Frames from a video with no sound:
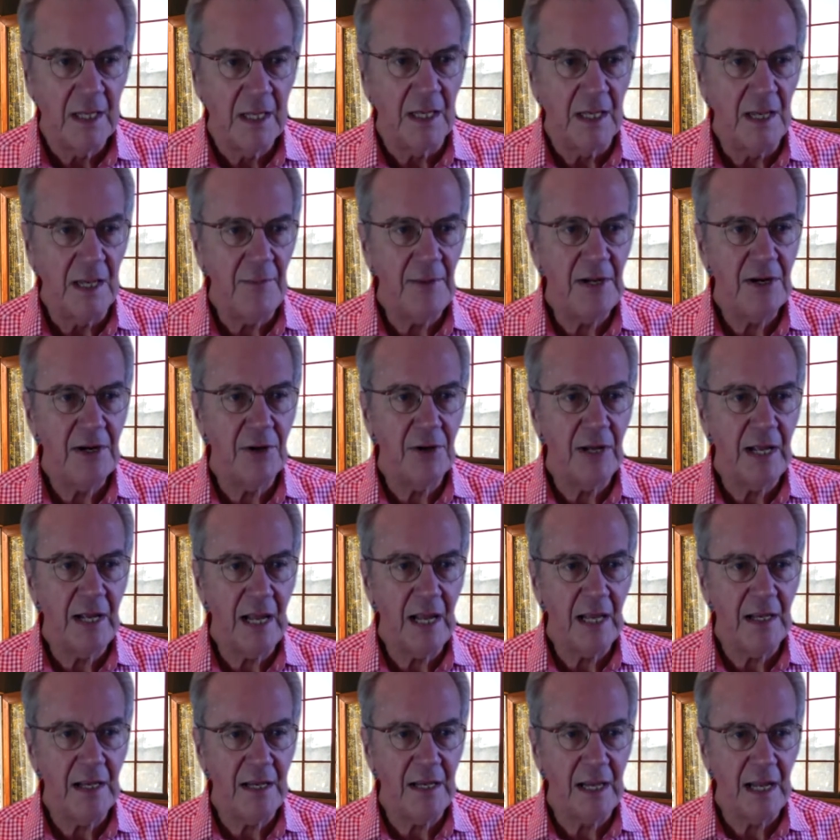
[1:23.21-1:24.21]
Let me go
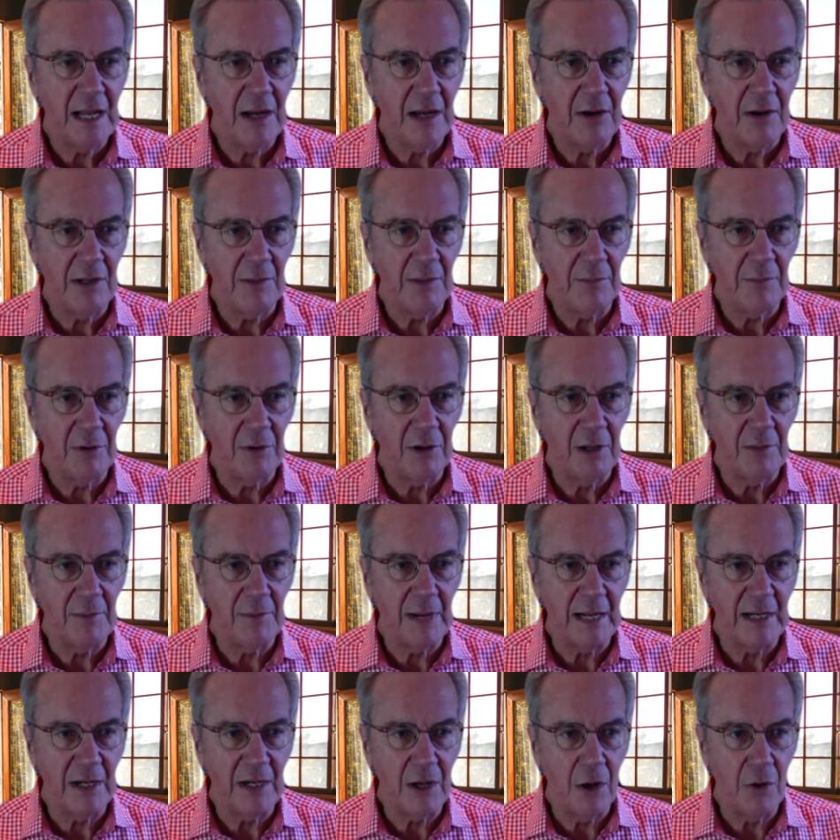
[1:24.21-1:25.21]
ahead now and pull up
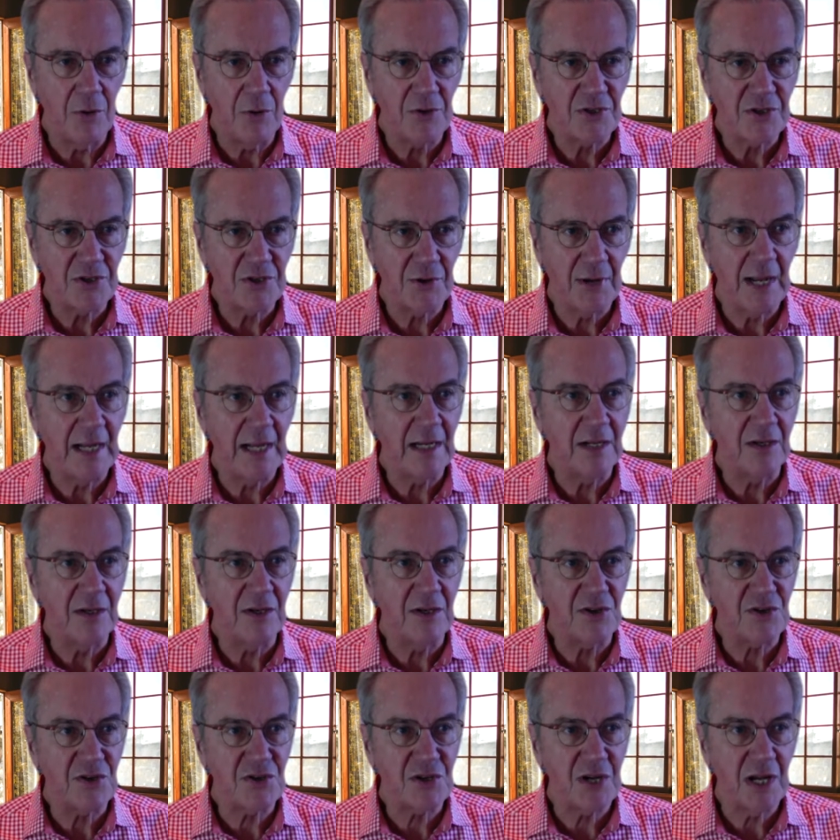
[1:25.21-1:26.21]
my notes so I can
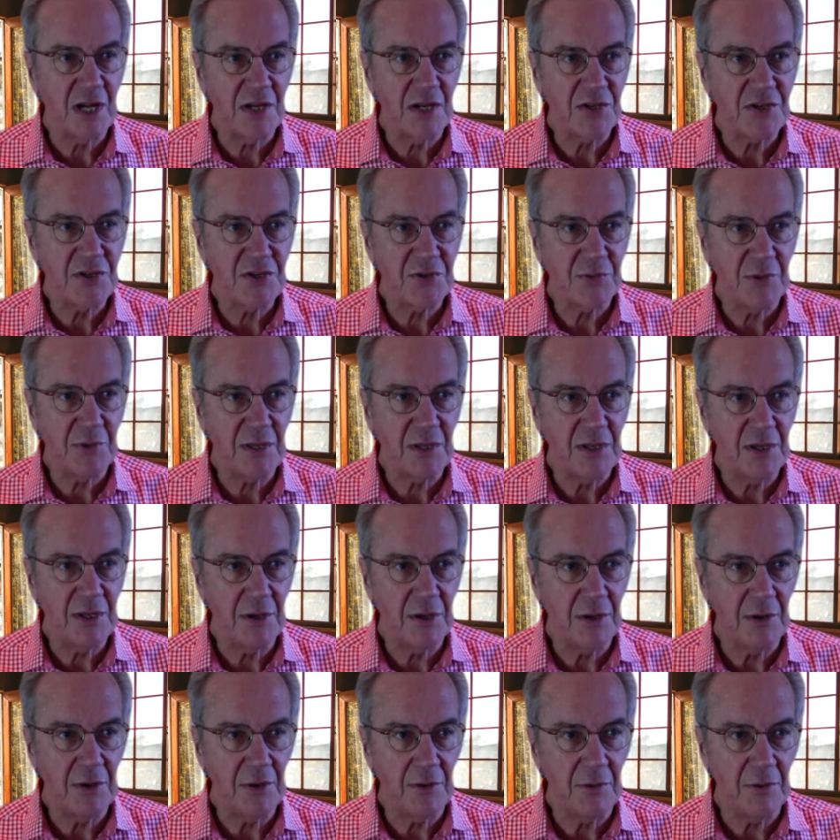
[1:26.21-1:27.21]
discuss with
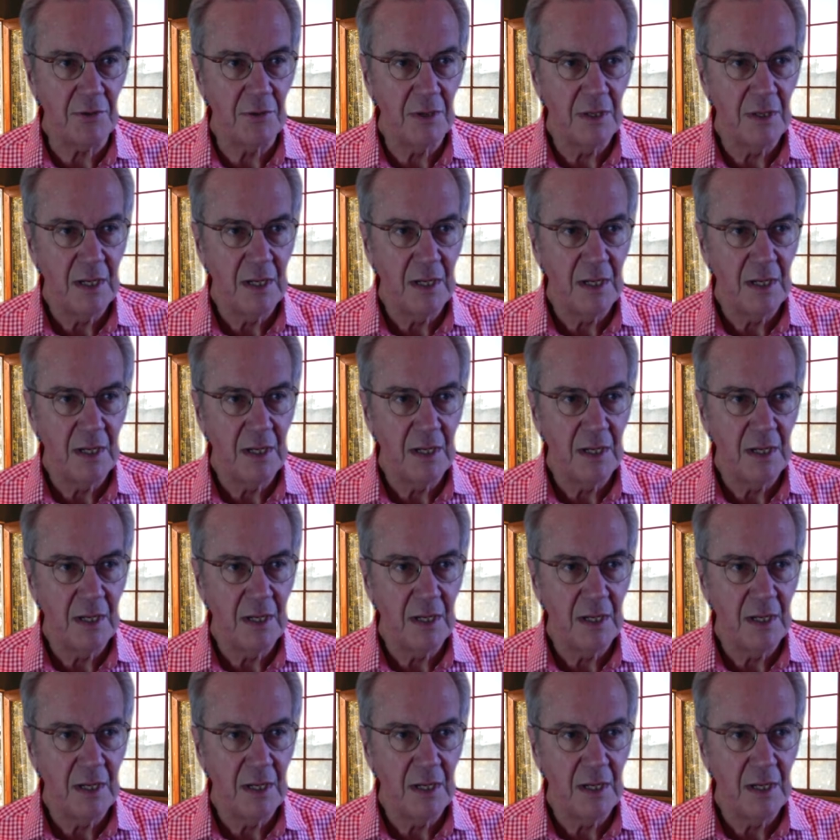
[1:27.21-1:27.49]
you